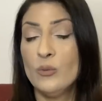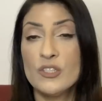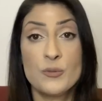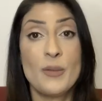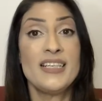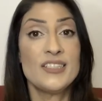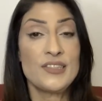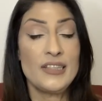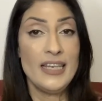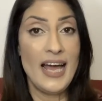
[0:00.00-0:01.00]
will spend its
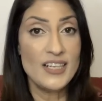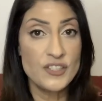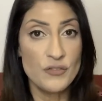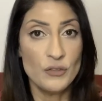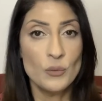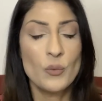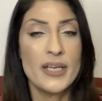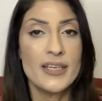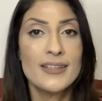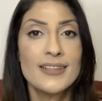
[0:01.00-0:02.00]
last full
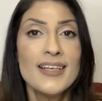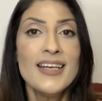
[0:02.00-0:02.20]
week